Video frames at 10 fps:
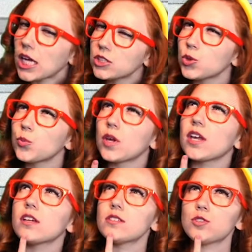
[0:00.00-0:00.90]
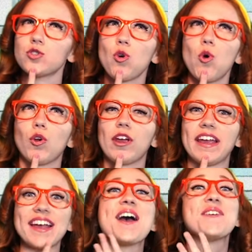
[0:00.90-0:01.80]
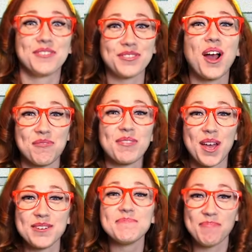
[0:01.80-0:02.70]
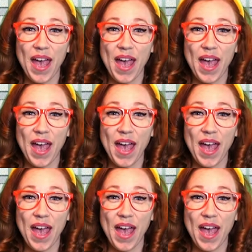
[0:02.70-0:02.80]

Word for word: like to read a story from the